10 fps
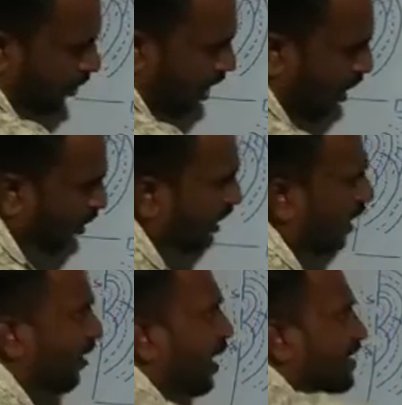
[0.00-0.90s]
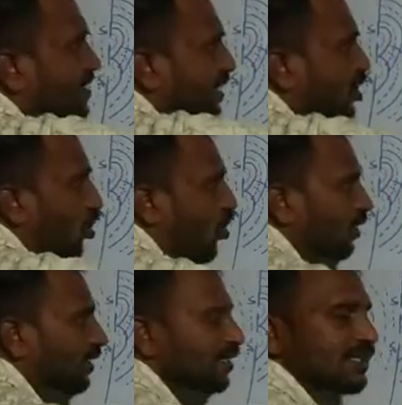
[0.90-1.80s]
are arising
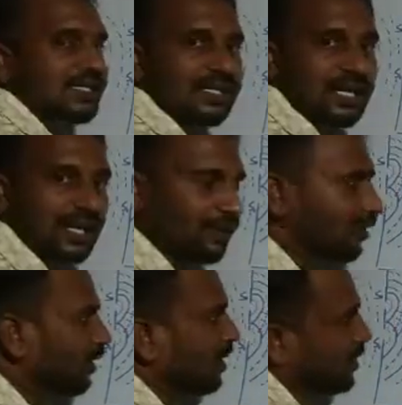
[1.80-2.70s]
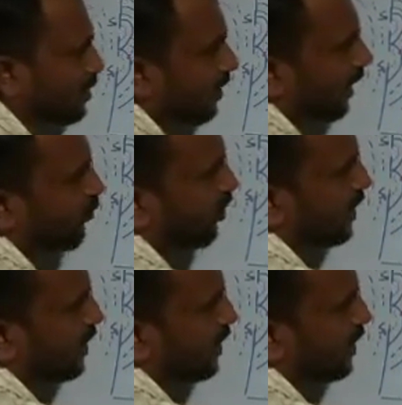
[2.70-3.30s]
on a screen. So same way,